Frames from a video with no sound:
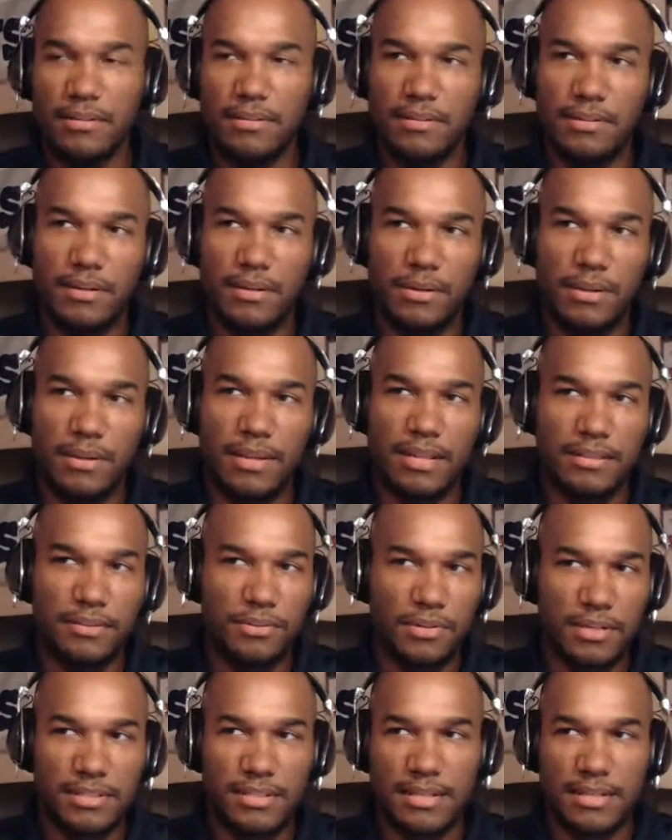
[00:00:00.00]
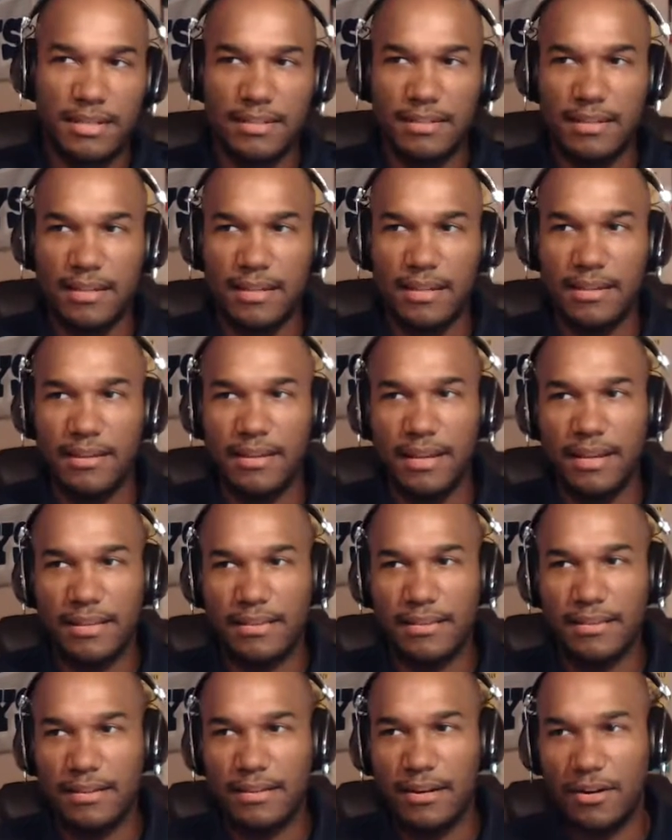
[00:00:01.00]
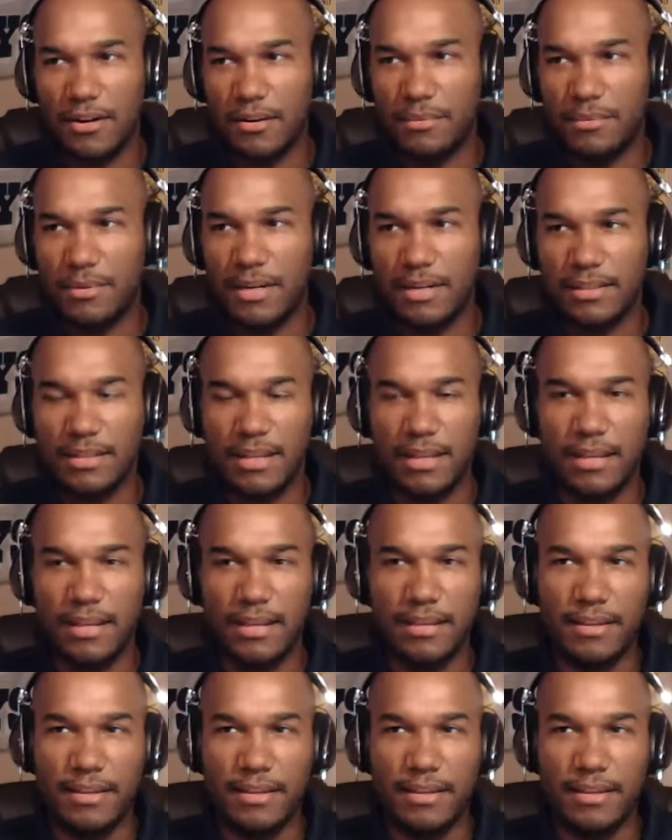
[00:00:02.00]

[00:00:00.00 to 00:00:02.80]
You know, you got the drug test thing, you got the car wreck thing,